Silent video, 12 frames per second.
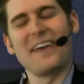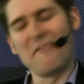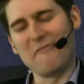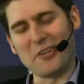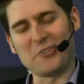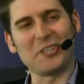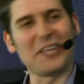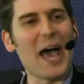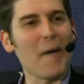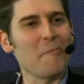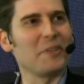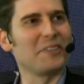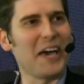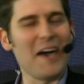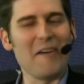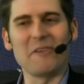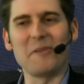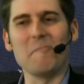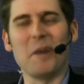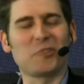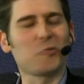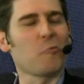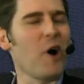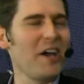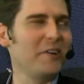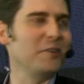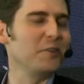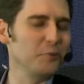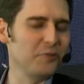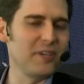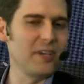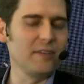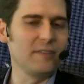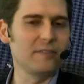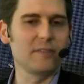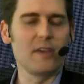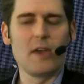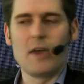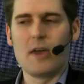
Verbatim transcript: eventually happened to have a much wider use case.